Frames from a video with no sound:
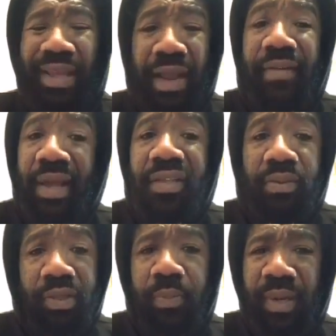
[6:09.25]
Every ounce
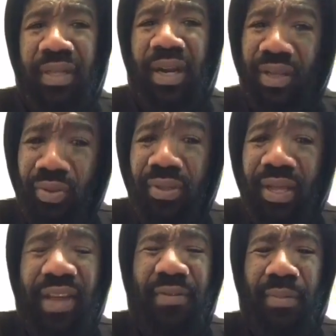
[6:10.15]
of respect that I used to
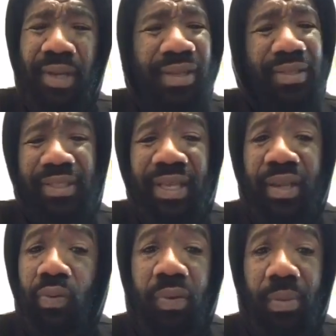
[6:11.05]
have for blood, it's just
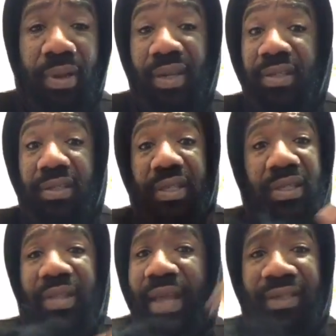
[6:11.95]
getting weird. Blood is
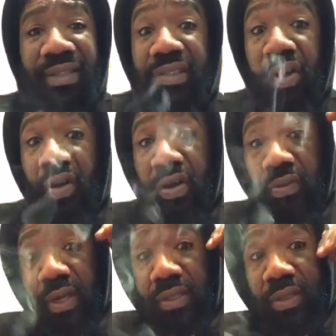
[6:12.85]
just like, just all the
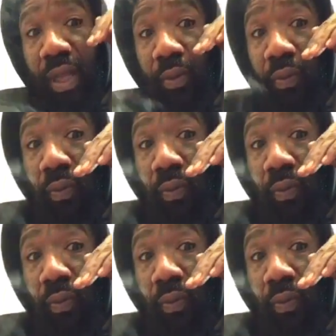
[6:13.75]
way, just like,